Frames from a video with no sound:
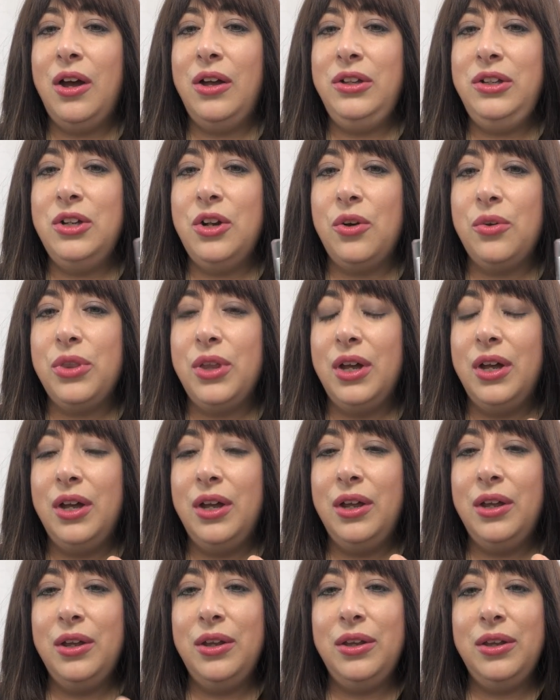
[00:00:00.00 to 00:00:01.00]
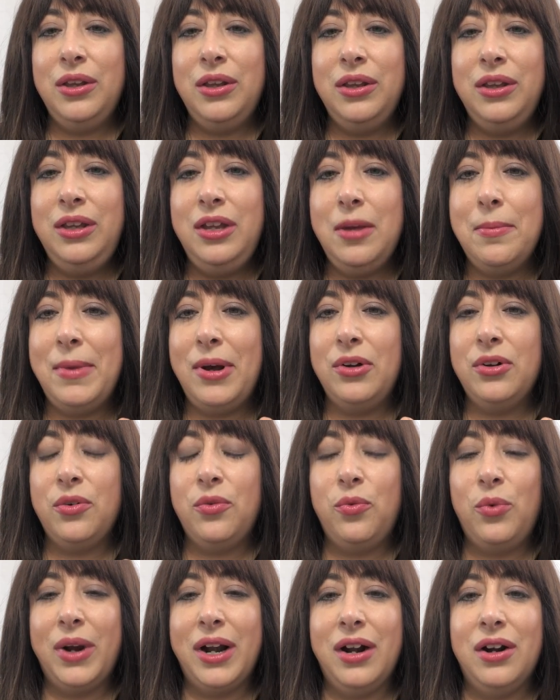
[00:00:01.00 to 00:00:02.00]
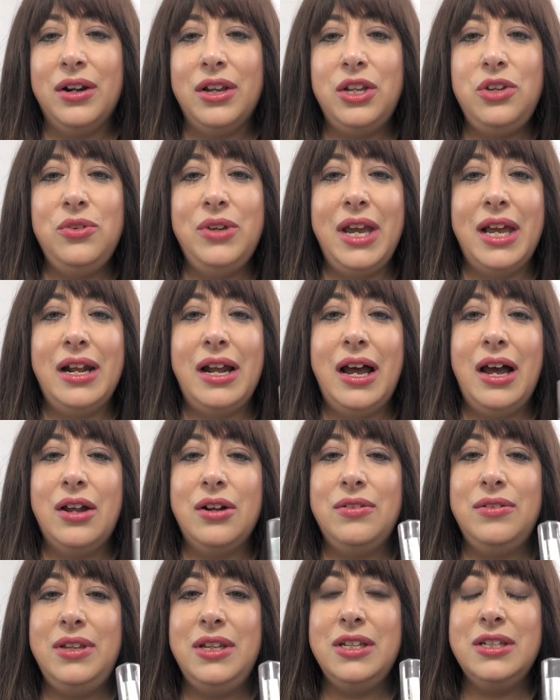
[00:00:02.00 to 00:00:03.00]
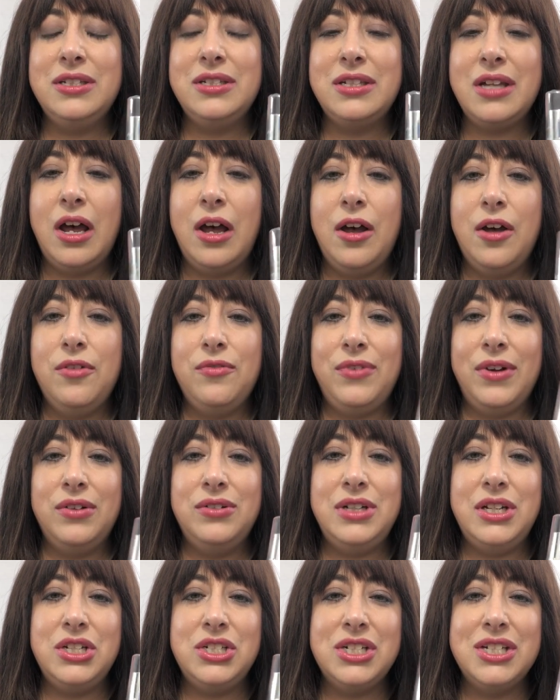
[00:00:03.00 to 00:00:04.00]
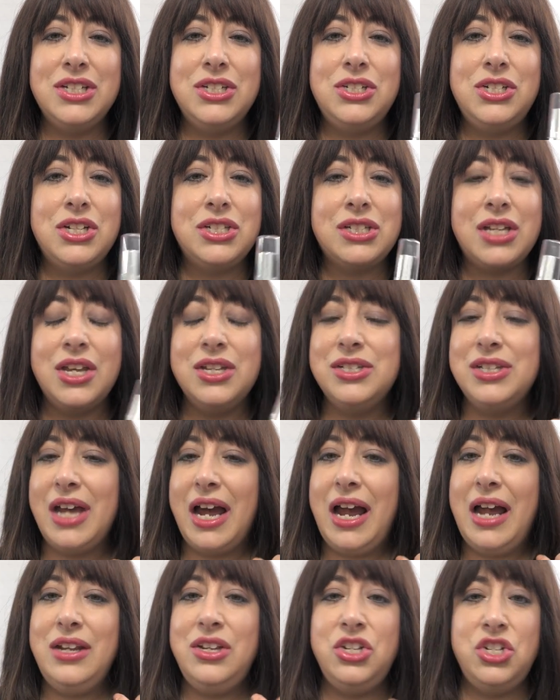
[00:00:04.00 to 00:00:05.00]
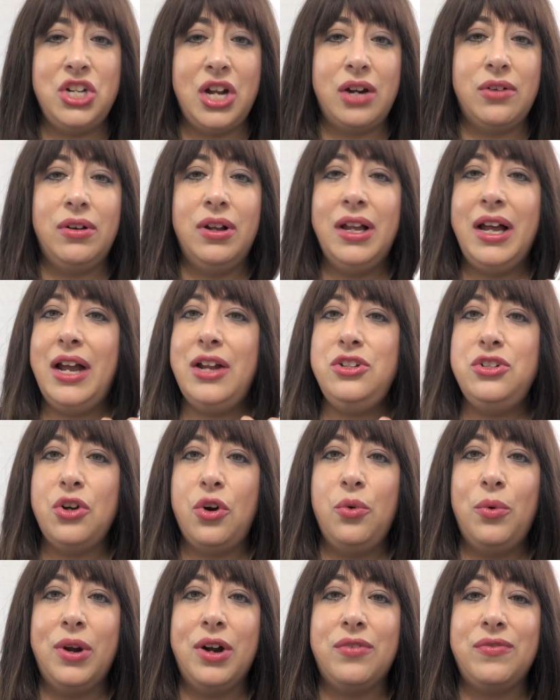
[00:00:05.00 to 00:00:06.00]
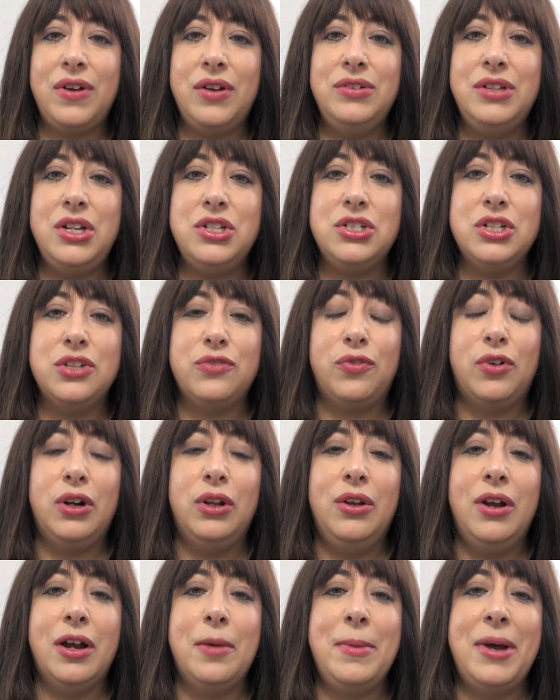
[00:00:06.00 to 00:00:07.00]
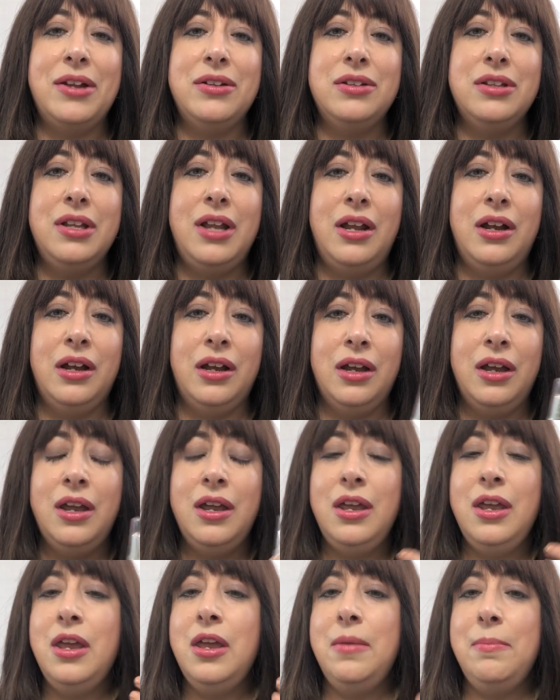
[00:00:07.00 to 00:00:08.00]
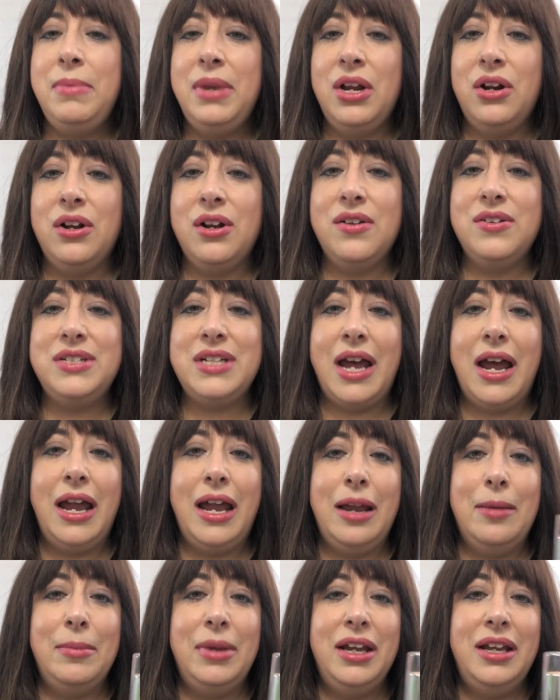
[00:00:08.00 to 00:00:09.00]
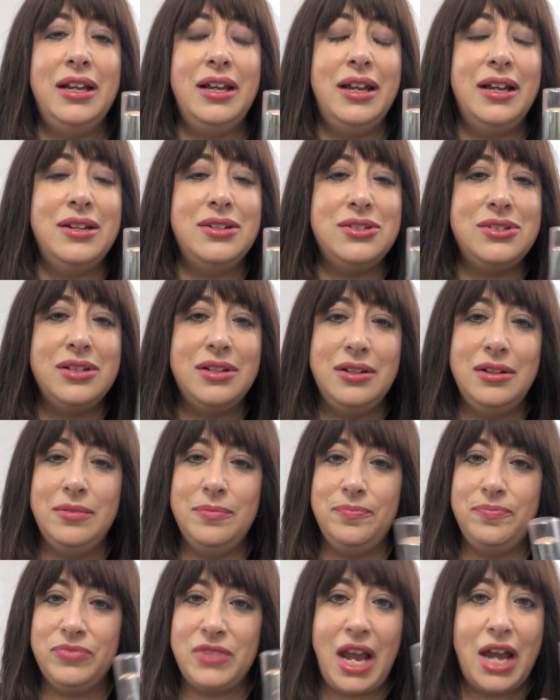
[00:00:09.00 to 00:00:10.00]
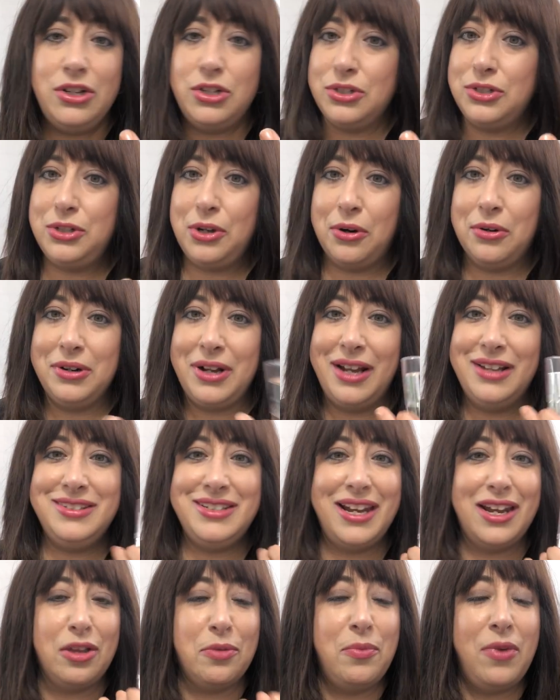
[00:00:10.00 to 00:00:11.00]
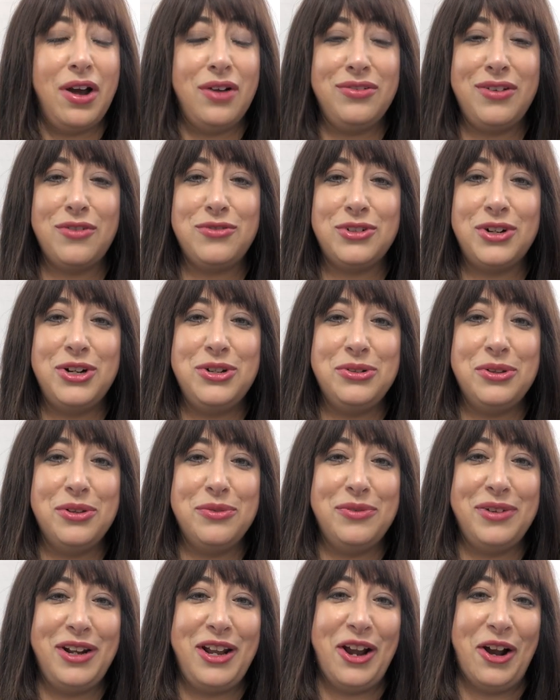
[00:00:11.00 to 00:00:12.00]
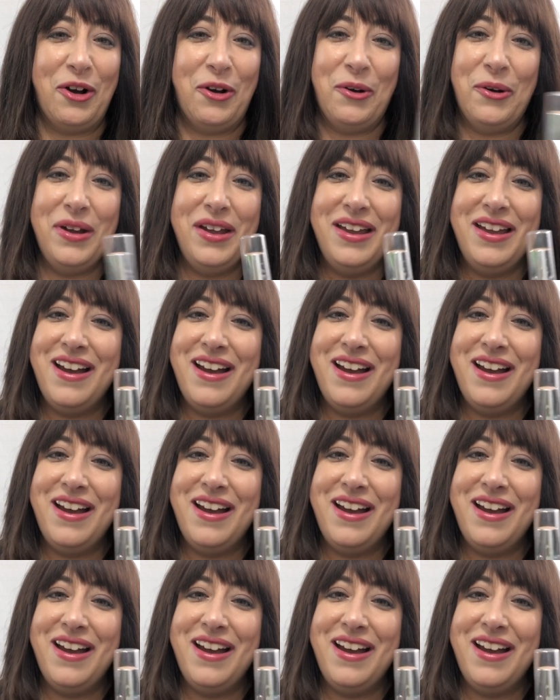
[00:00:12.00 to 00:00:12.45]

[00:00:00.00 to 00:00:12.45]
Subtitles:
you know, the amount of wear that you get out of these foundations, just because in general, I don't wear foundations for a long period of time. And I just don't. I take them off after I do the video.